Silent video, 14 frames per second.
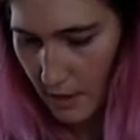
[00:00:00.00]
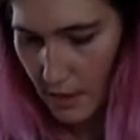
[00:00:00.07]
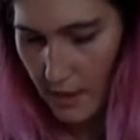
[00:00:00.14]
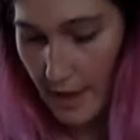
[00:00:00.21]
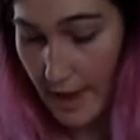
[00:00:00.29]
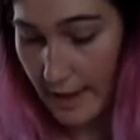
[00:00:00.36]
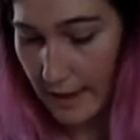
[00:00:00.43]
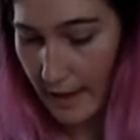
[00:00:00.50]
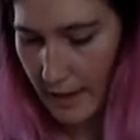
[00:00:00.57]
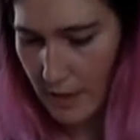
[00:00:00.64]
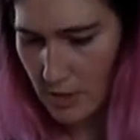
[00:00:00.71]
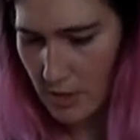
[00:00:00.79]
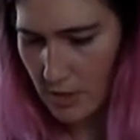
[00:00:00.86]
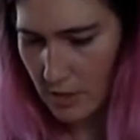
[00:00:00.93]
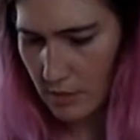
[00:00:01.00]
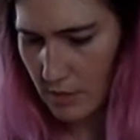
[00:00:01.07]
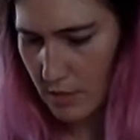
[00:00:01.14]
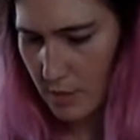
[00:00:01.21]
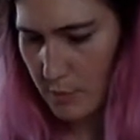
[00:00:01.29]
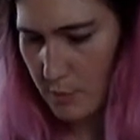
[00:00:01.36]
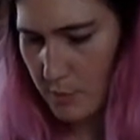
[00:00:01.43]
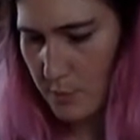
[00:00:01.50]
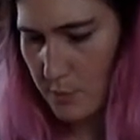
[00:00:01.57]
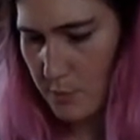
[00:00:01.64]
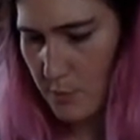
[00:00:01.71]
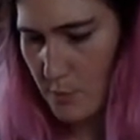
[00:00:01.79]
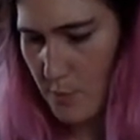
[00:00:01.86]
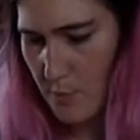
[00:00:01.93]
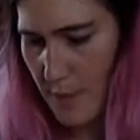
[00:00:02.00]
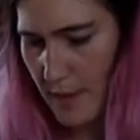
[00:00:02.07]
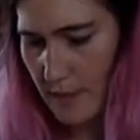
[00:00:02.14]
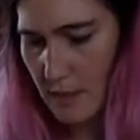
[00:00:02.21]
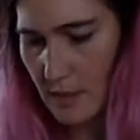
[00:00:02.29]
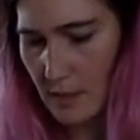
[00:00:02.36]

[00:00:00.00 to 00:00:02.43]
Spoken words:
Yeah, it actually, the pencil